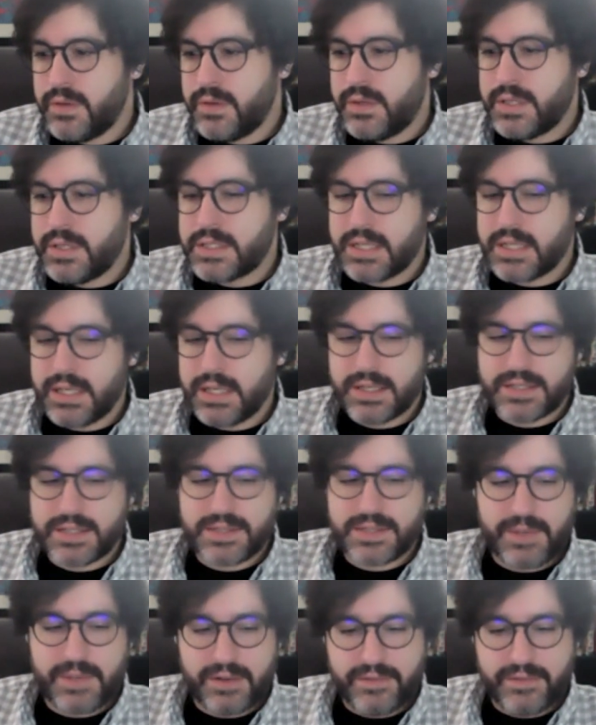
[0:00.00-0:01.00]
you get to X
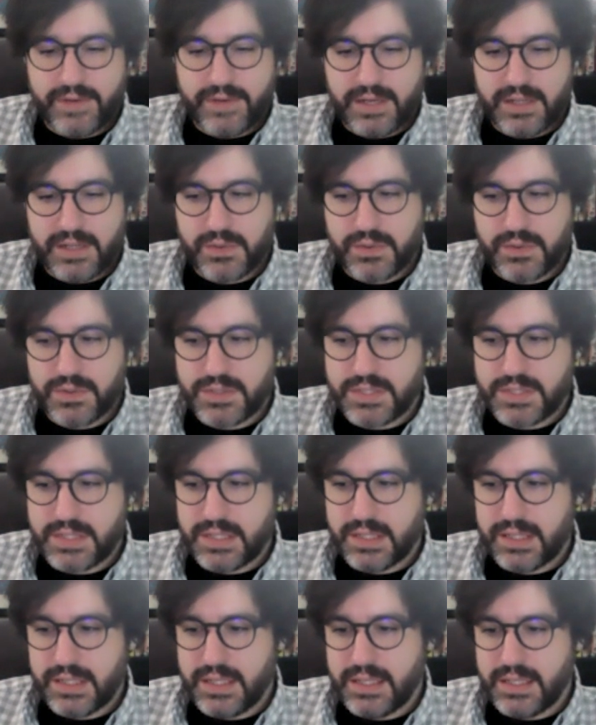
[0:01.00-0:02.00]
amount of followers,
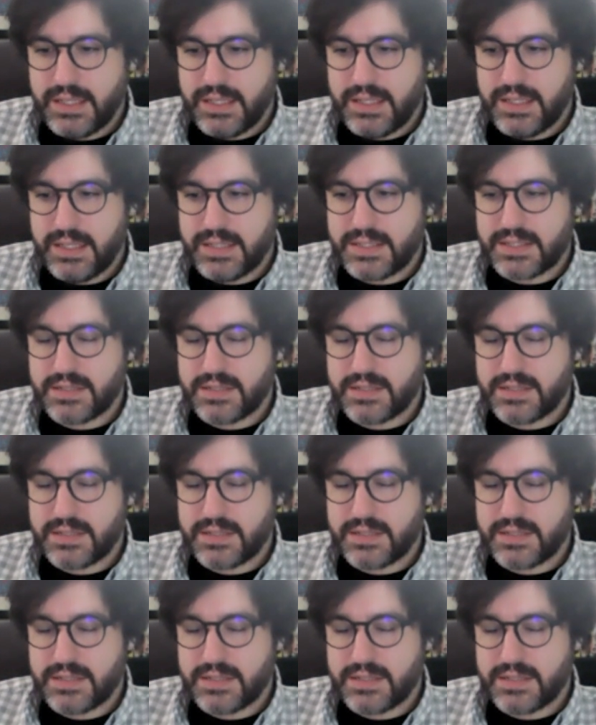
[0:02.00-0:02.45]
and like it